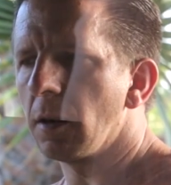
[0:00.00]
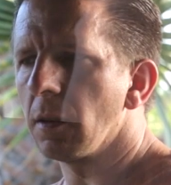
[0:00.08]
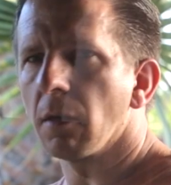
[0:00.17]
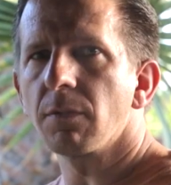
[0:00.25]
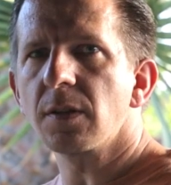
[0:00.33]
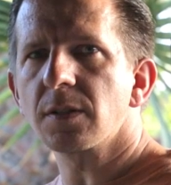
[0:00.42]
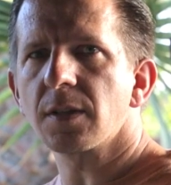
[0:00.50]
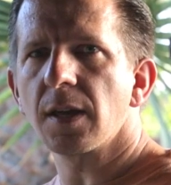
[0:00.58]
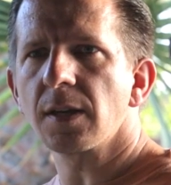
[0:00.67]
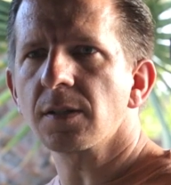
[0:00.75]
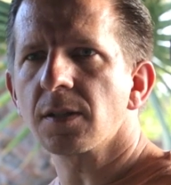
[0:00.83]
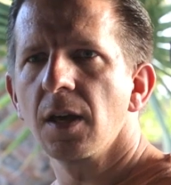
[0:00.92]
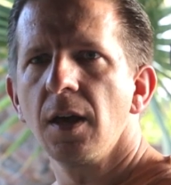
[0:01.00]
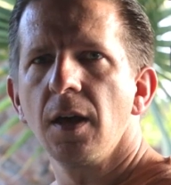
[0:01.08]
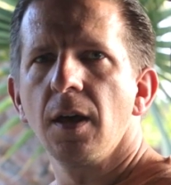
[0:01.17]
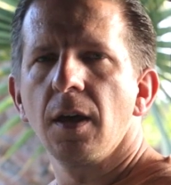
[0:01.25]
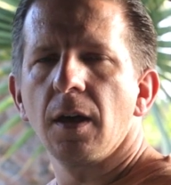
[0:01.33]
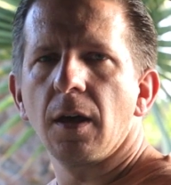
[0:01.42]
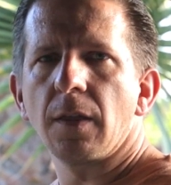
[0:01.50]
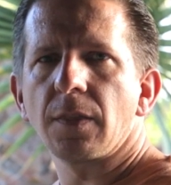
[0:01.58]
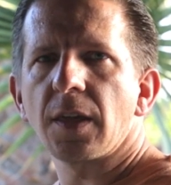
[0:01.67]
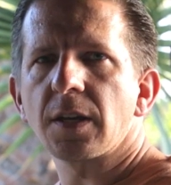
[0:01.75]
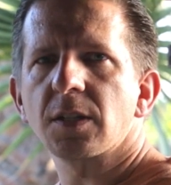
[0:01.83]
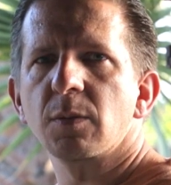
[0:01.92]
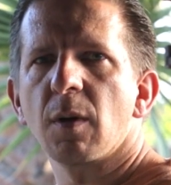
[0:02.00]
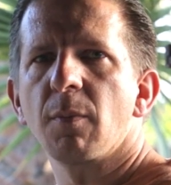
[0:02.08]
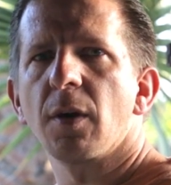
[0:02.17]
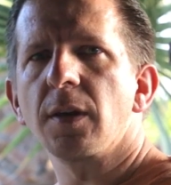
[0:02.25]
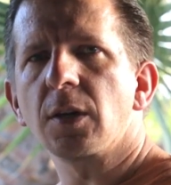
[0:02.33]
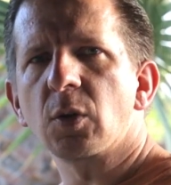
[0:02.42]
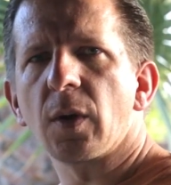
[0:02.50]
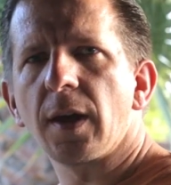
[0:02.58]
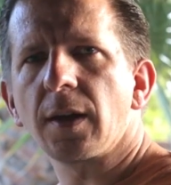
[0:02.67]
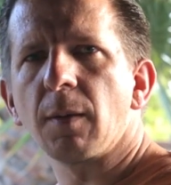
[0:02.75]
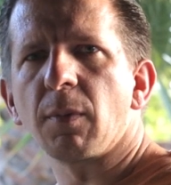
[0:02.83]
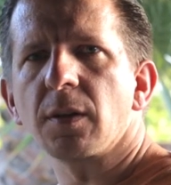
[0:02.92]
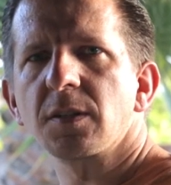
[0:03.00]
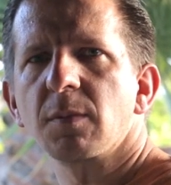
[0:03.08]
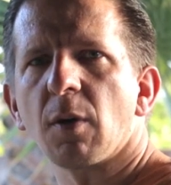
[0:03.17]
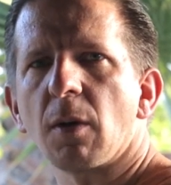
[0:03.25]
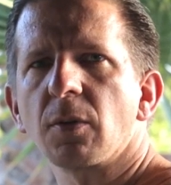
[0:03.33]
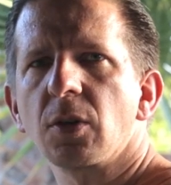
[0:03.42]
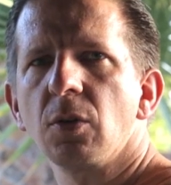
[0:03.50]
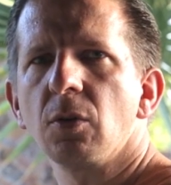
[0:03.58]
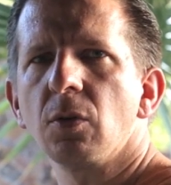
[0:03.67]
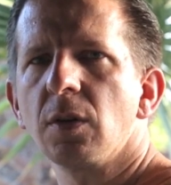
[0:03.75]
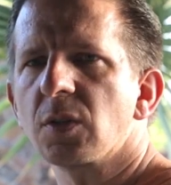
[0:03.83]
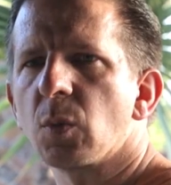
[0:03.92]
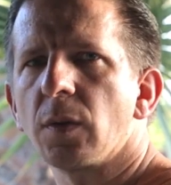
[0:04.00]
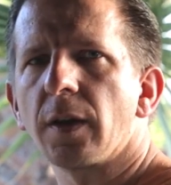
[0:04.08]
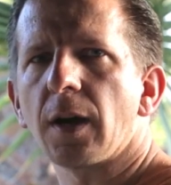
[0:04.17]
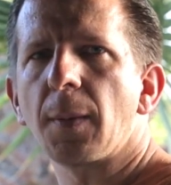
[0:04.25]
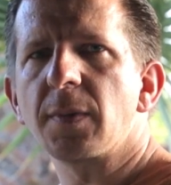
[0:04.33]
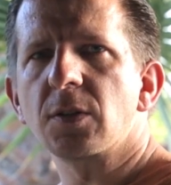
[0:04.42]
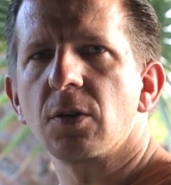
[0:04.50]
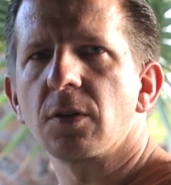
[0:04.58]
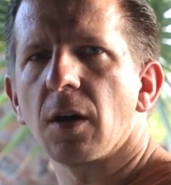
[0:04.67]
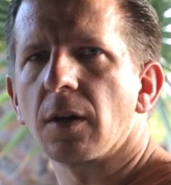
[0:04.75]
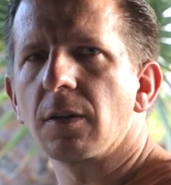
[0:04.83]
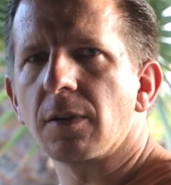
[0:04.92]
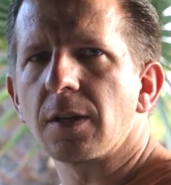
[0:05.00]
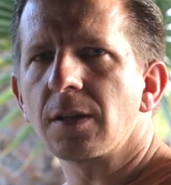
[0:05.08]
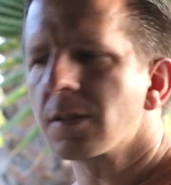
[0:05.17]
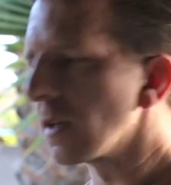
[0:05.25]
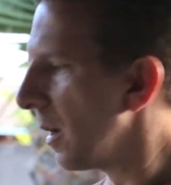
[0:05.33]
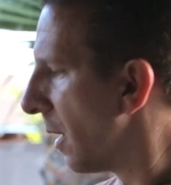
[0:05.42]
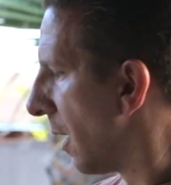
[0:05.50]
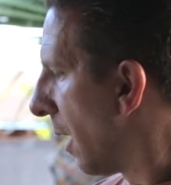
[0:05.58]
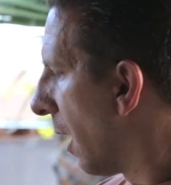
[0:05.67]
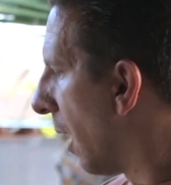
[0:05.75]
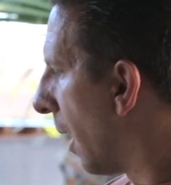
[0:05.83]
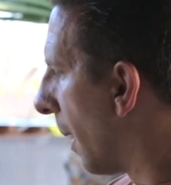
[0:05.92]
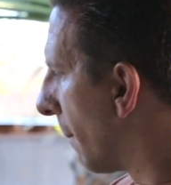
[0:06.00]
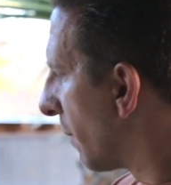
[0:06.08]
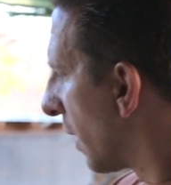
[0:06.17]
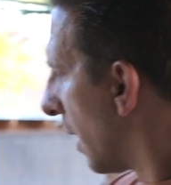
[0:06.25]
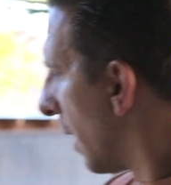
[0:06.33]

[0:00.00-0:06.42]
I love these things. And thanks to my buddy Greg at Ballistic Barbecue, he's the one that got me turned on to these. Um,